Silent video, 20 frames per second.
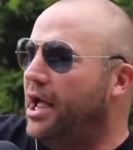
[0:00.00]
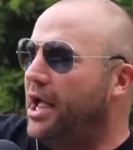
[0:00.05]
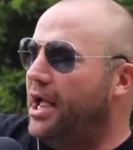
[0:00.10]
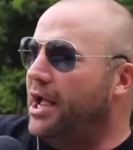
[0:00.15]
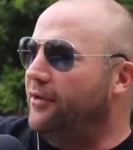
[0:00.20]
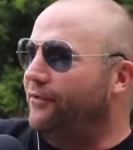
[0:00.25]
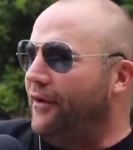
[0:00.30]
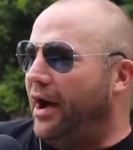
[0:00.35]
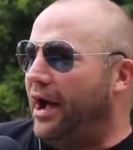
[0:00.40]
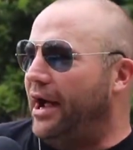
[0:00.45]

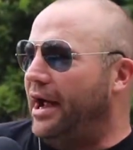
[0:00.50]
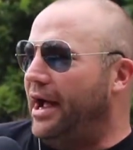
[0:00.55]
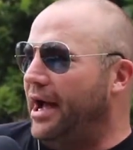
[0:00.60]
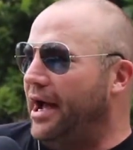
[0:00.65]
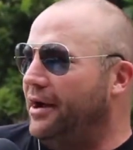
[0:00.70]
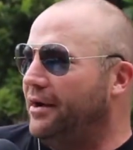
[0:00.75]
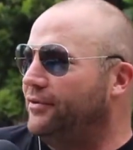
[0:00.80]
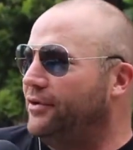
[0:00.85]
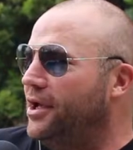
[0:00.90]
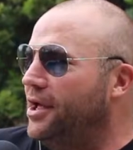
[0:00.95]
If I
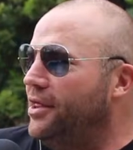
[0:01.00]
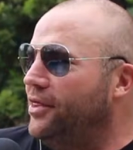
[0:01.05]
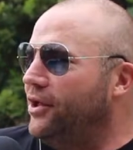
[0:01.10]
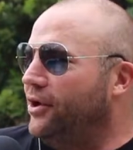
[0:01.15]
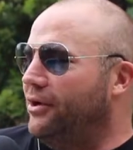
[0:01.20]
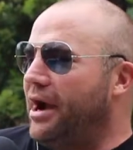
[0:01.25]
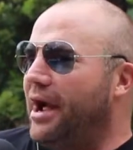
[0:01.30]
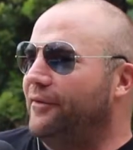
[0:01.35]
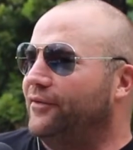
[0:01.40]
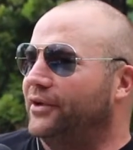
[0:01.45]
have the
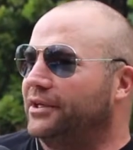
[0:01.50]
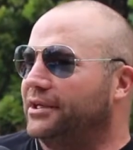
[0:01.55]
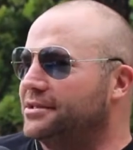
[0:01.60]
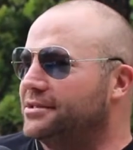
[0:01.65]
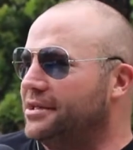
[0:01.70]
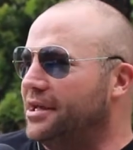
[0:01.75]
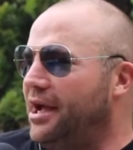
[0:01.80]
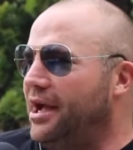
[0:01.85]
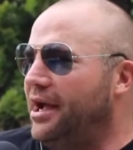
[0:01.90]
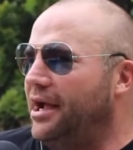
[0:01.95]
graphic
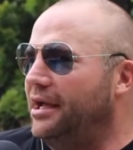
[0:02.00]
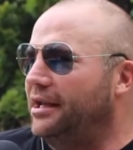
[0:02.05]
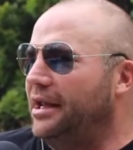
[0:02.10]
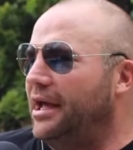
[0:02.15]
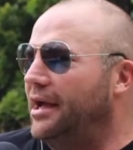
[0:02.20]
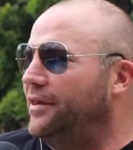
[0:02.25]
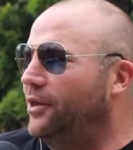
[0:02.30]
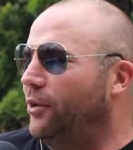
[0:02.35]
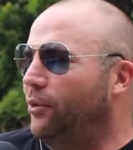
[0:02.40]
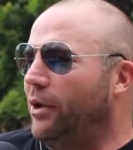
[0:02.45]
design
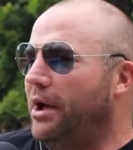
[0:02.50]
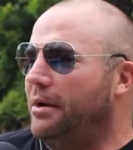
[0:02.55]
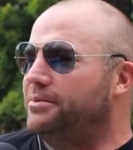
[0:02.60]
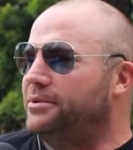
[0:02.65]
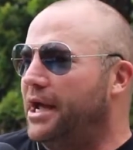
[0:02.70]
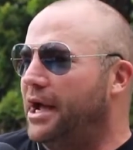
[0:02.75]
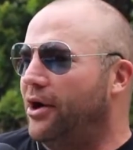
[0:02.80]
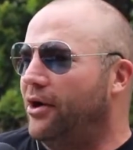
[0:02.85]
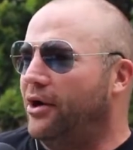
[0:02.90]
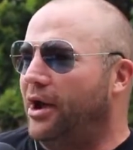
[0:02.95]
and the web
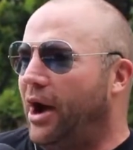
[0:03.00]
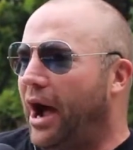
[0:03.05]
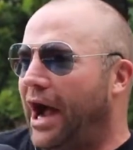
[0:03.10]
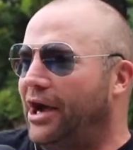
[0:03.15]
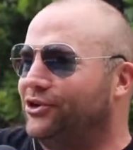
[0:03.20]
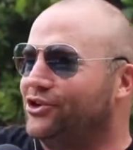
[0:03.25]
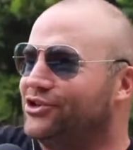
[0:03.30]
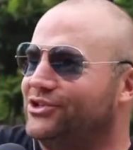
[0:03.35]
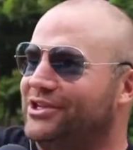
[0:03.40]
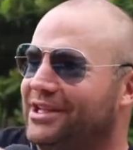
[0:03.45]
down, I
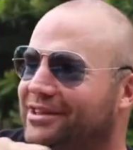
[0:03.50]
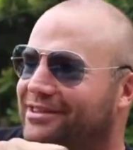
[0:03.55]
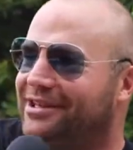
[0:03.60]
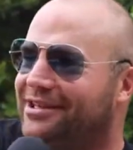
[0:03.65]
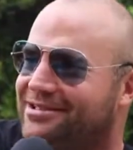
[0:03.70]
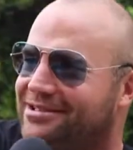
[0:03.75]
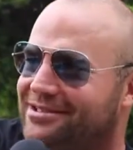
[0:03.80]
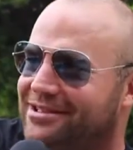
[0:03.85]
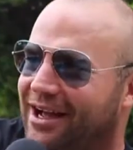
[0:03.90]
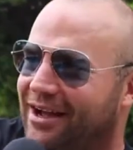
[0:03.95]
just need this
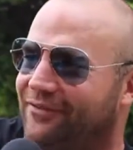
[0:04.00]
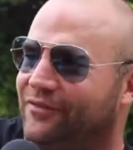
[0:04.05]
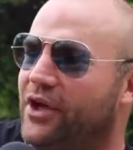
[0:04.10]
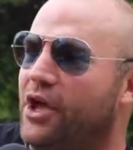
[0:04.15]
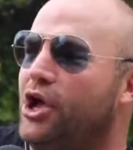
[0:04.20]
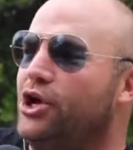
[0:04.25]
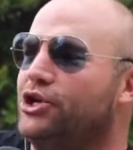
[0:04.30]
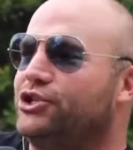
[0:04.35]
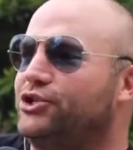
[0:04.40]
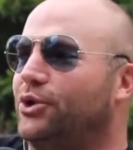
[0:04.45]
stuff.
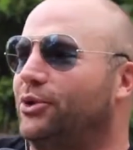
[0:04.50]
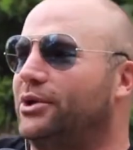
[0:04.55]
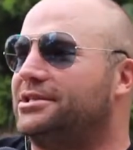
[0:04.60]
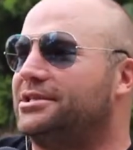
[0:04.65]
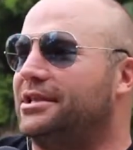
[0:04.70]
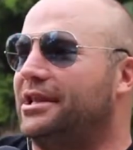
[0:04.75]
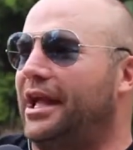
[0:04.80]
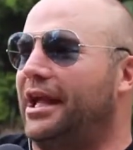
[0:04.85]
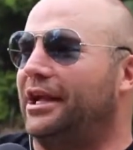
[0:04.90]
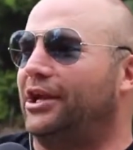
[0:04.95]
So
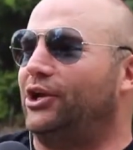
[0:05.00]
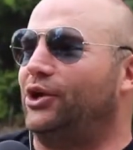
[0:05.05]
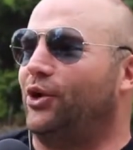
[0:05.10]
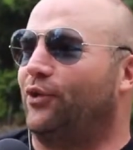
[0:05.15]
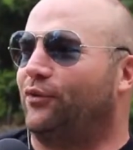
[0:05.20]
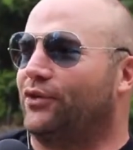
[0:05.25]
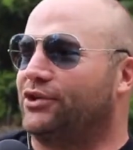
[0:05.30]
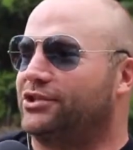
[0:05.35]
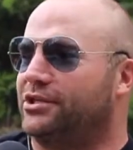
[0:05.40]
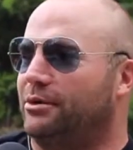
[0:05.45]
it's like,
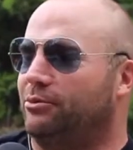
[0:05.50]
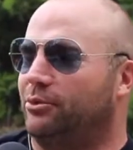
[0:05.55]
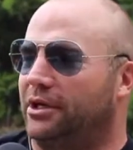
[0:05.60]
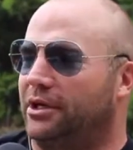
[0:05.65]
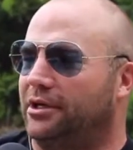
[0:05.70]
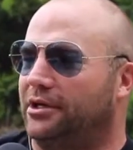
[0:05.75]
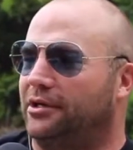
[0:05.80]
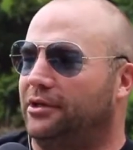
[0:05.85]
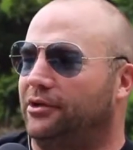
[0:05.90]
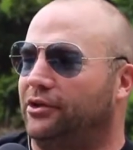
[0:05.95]
for
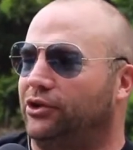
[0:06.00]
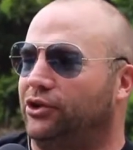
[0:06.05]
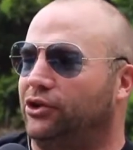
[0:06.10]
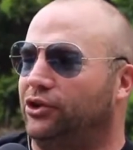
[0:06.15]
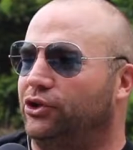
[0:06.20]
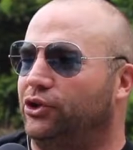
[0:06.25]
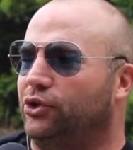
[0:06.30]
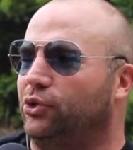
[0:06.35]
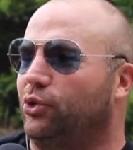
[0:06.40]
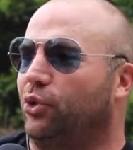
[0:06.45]
someone,
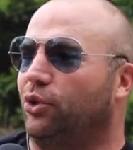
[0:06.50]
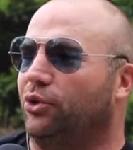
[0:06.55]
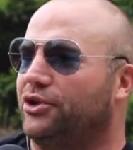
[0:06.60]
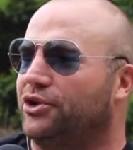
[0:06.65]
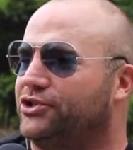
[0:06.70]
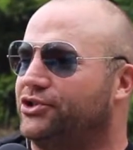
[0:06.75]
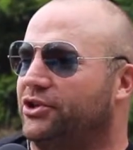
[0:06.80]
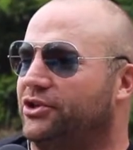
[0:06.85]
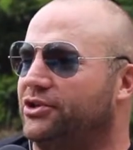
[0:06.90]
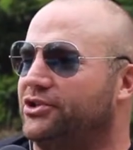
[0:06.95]
you hold a
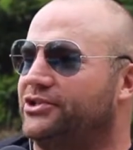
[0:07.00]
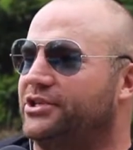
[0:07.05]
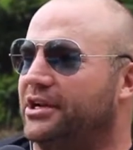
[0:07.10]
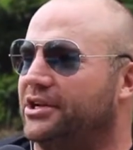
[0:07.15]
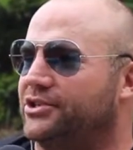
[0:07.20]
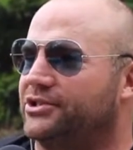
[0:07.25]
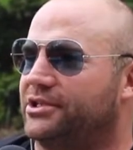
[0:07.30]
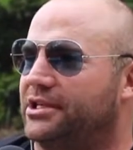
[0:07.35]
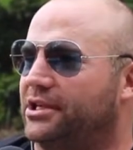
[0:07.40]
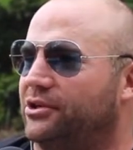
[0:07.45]
certain set
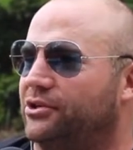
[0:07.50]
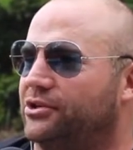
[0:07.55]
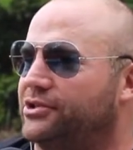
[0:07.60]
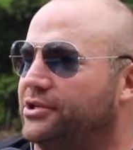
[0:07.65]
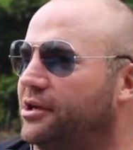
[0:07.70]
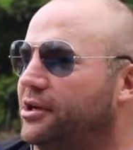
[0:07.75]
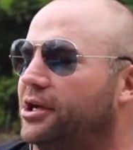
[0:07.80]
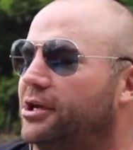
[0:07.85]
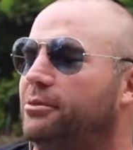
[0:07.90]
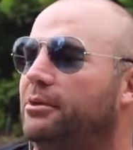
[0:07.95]
of skills
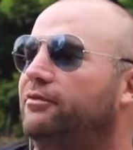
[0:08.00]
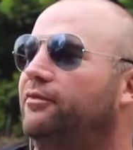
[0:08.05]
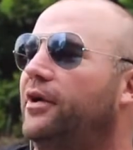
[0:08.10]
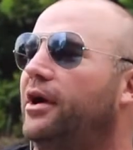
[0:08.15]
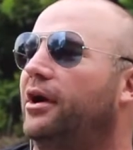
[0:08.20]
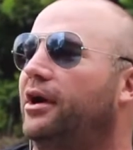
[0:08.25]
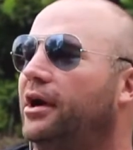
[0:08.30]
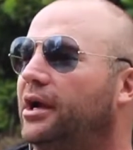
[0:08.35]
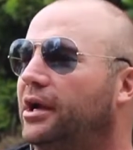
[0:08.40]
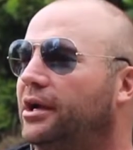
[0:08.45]
that are going to be
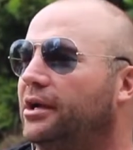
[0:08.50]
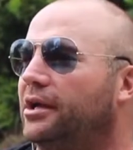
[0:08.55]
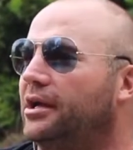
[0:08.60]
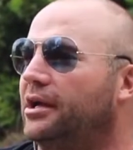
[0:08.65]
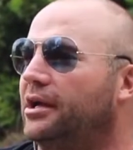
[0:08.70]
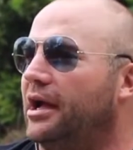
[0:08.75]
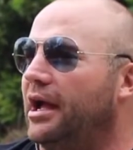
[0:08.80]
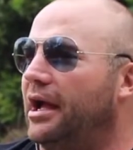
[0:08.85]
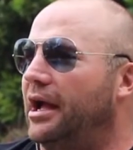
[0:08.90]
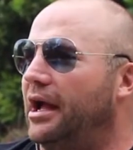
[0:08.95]
very,
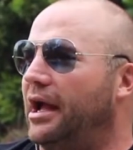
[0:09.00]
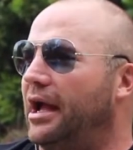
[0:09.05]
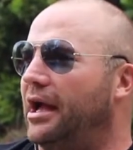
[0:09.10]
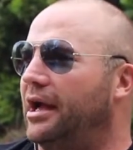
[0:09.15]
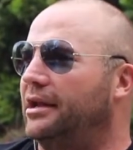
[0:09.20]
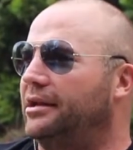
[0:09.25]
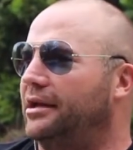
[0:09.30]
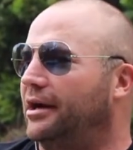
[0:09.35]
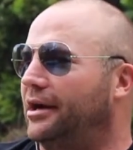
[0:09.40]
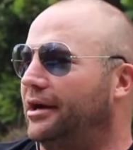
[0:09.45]

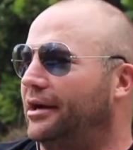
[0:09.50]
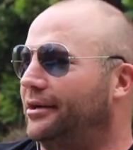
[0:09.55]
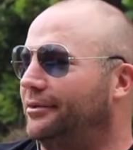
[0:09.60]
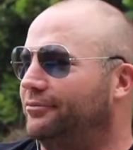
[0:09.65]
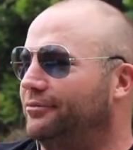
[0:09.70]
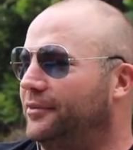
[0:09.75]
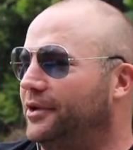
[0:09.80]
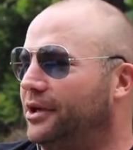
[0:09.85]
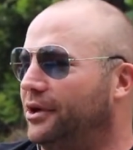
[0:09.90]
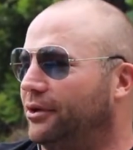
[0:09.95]
and they're
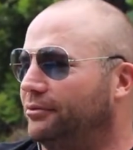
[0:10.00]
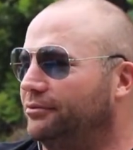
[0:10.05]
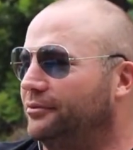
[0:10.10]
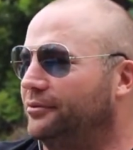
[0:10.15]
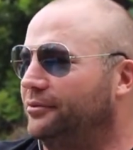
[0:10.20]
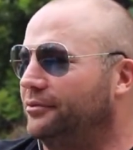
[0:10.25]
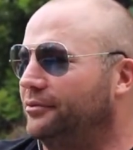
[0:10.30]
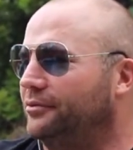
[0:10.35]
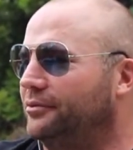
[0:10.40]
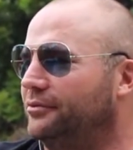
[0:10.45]

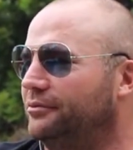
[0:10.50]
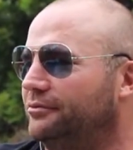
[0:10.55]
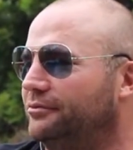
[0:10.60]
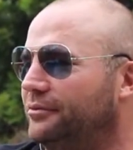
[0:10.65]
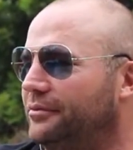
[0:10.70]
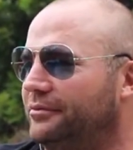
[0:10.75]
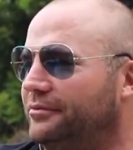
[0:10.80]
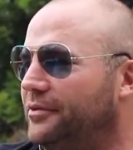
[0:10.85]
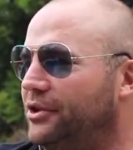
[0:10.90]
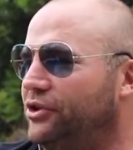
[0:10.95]

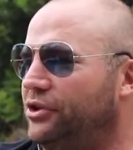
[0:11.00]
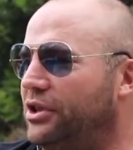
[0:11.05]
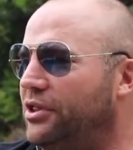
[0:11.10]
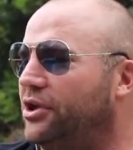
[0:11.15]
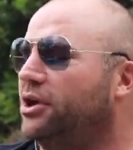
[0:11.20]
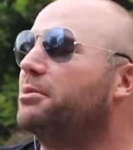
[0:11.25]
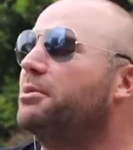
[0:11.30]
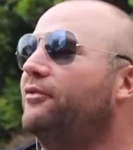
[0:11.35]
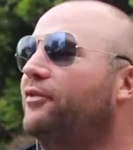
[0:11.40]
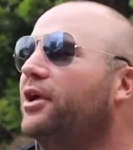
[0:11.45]

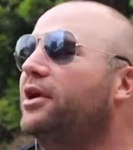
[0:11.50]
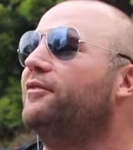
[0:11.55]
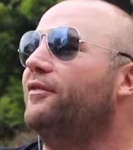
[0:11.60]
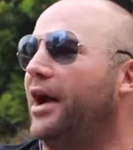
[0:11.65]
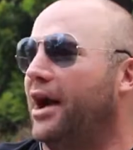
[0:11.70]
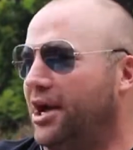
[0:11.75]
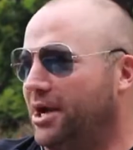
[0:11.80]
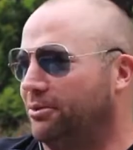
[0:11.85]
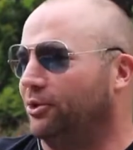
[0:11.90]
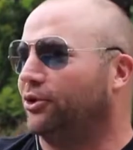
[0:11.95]
going to be very
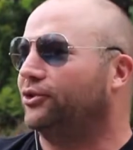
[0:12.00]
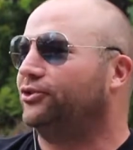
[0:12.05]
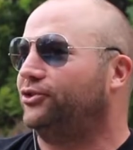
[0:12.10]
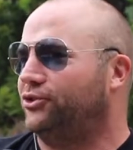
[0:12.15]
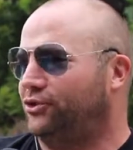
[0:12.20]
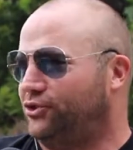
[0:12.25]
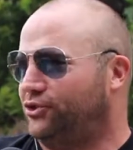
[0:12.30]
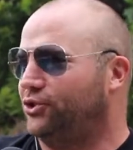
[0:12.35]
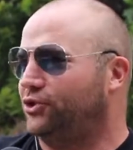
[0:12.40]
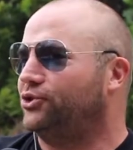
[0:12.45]
valuable
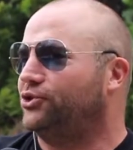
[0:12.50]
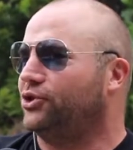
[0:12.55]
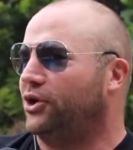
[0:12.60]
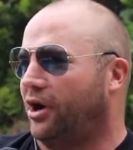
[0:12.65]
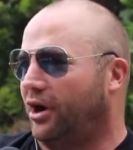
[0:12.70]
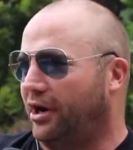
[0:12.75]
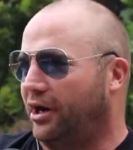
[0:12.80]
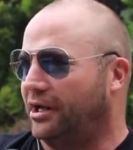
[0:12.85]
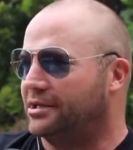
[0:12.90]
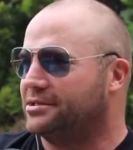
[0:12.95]
to
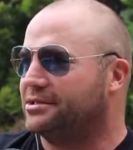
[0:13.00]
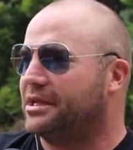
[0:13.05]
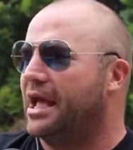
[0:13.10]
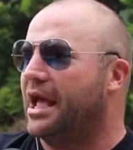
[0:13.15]
artists.